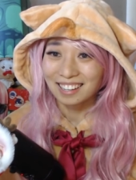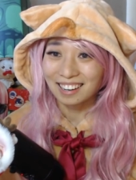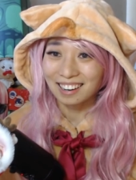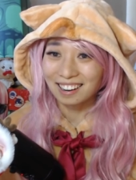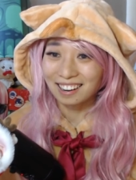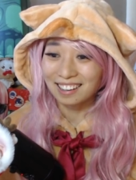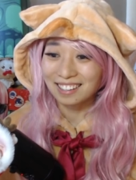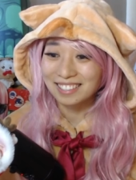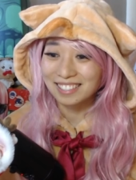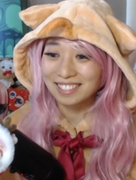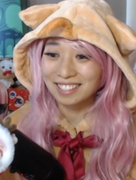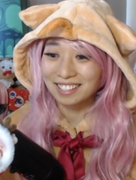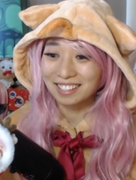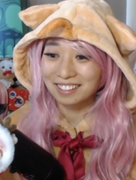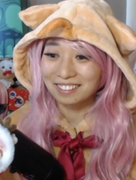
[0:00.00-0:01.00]

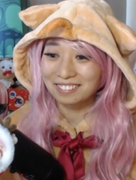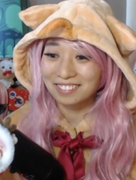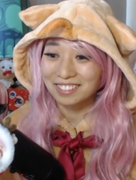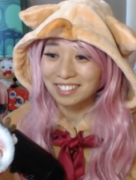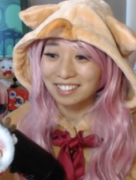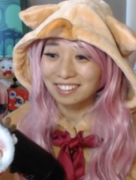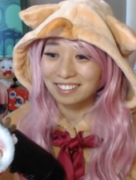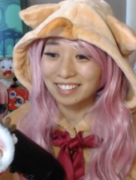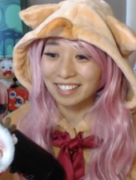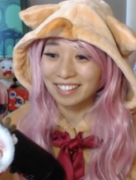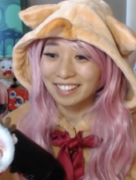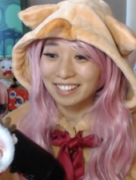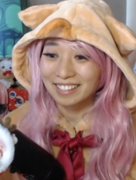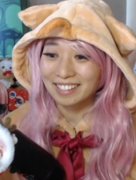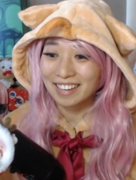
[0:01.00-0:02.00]
awesome!
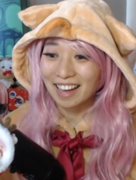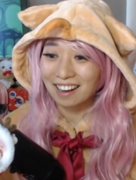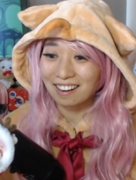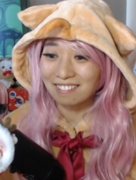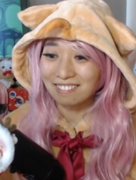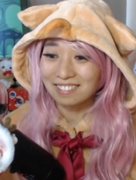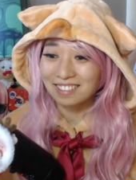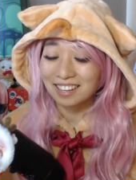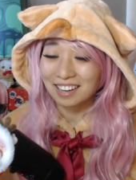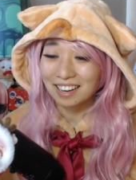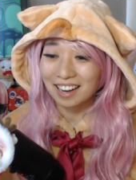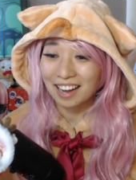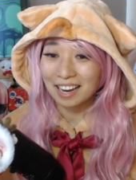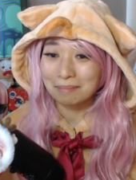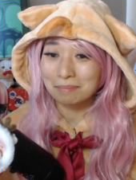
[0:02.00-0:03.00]
Okay, now
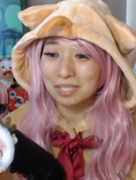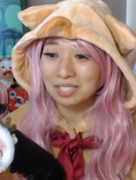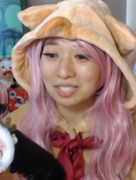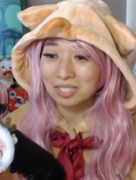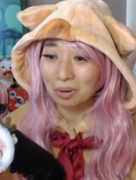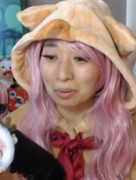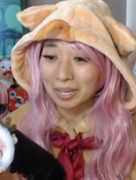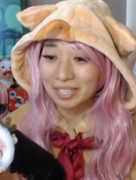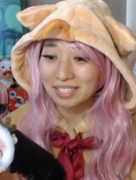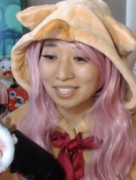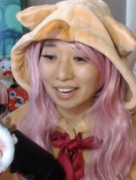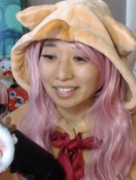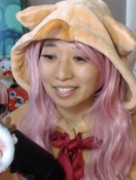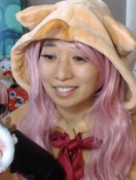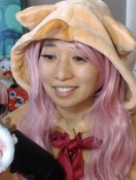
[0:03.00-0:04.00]
I'm so
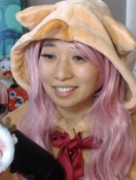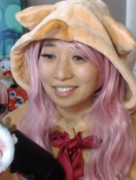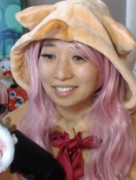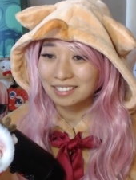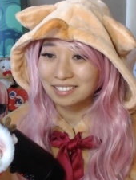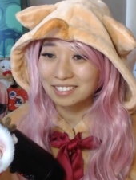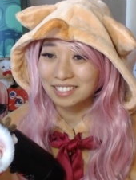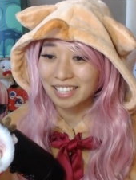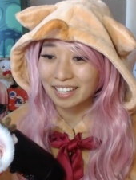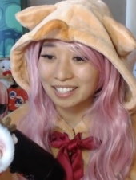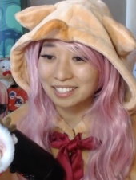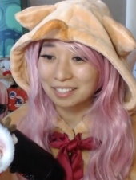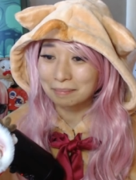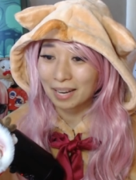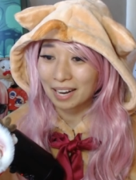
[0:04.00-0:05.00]
excited to
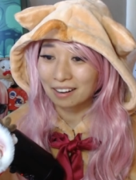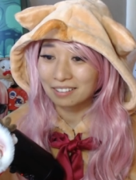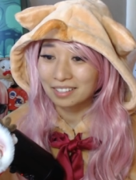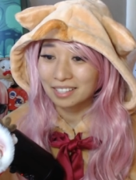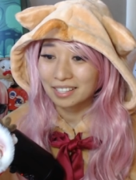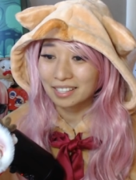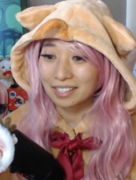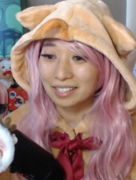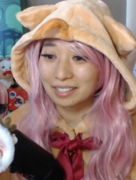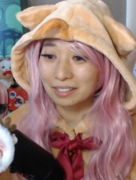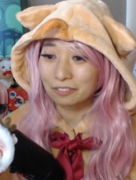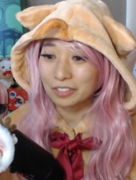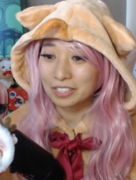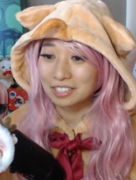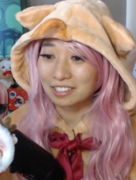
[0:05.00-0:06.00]
check them out in
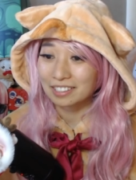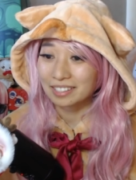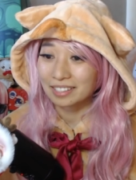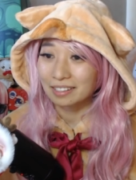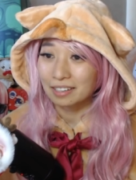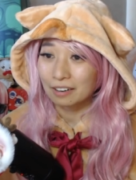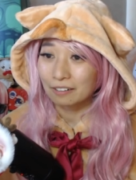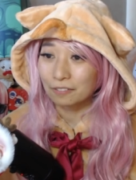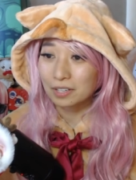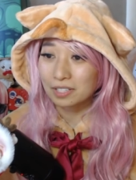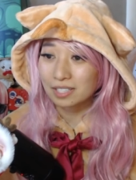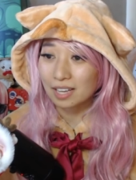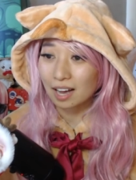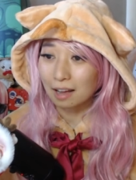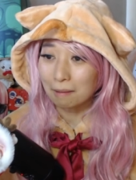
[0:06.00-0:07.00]
the free dressing.
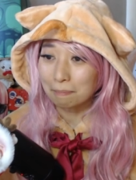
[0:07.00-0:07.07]
First up,